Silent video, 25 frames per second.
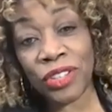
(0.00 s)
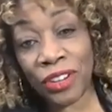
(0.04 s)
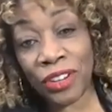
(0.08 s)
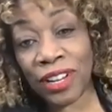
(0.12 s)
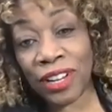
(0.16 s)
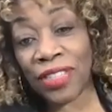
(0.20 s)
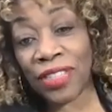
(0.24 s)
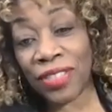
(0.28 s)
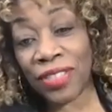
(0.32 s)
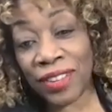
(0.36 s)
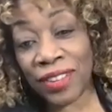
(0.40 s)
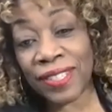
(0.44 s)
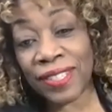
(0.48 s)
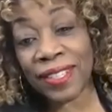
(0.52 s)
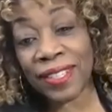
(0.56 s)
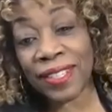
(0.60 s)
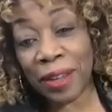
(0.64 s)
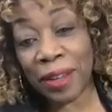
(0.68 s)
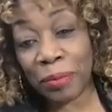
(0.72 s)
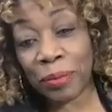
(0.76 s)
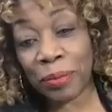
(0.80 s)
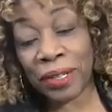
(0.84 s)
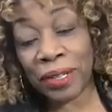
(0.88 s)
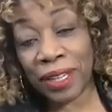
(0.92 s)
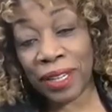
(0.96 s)
you started this
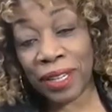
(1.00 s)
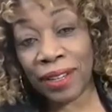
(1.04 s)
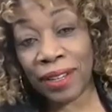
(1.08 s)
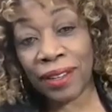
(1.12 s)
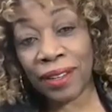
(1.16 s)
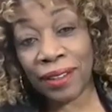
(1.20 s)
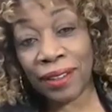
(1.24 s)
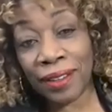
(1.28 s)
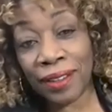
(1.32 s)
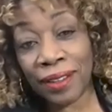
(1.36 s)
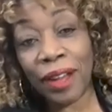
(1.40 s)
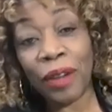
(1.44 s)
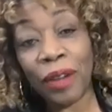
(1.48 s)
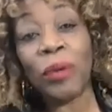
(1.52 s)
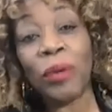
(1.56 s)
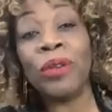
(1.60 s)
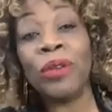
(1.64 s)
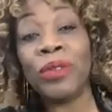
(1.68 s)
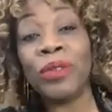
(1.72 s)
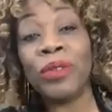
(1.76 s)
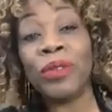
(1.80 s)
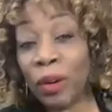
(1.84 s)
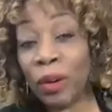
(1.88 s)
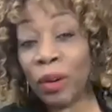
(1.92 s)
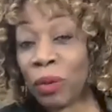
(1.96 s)
company. I
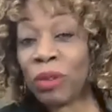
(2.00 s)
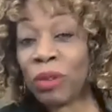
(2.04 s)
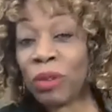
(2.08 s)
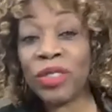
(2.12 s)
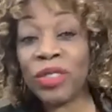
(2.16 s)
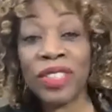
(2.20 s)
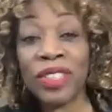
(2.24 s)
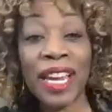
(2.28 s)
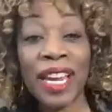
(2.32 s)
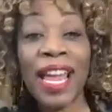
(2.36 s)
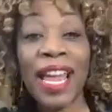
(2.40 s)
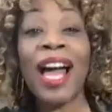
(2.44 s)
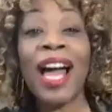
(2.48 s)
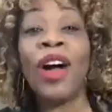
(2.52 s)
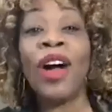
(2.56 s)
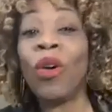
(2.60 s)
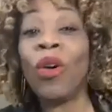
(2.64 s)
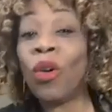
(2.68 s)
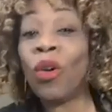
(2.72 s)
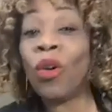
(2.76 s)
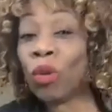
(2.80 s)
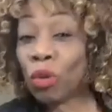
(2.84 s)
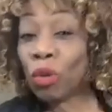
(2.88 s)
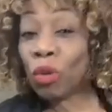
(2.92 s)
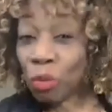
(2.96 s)
won't say
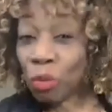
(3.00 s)
how